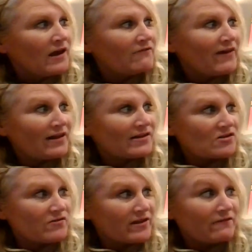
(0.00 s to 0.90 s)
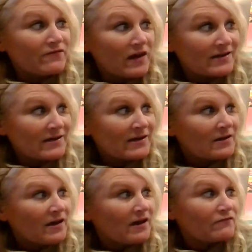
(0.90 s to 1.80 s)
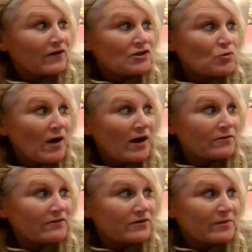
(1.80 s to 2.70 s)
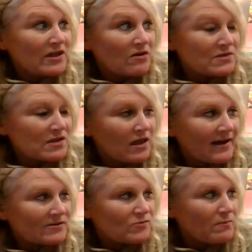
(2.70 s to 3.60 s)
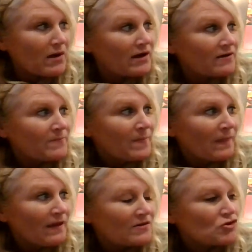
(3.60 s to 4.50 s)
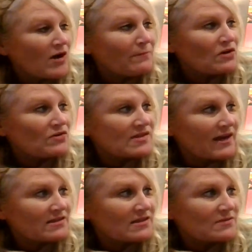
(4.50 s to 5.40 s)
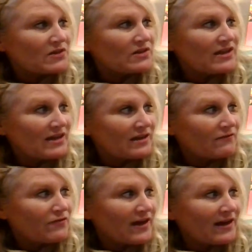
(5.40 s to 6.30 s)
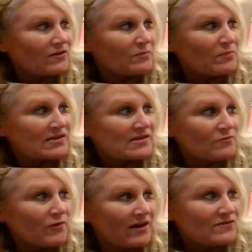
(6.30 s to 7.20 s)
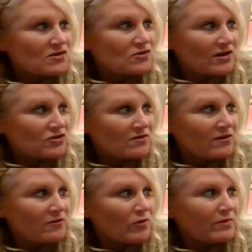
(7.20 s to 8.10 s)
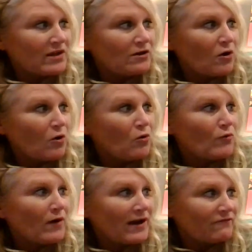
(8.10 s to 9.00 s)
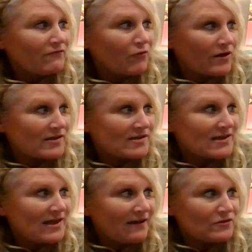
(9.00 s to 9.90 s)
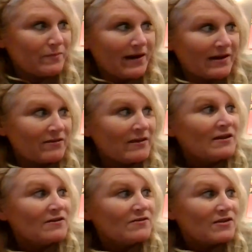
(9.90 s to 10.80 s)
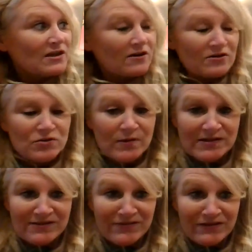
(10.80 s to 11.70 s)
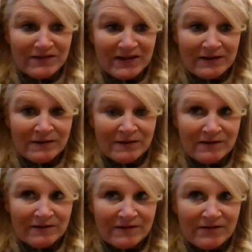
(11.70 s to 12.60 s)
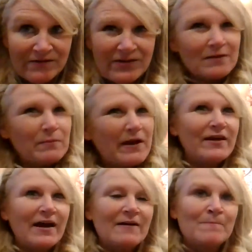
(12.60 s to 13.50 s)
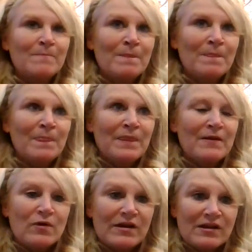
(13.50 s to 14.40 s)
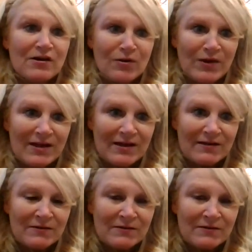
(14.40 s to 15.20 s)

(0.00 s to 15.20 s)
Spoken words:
Valleys are then flooded, and freshwater river becomes clogged with mud. Tropical scientists believe that at the present rate of destruction, there will be no rainforests left by the year 2050. Think about that. What year are we in?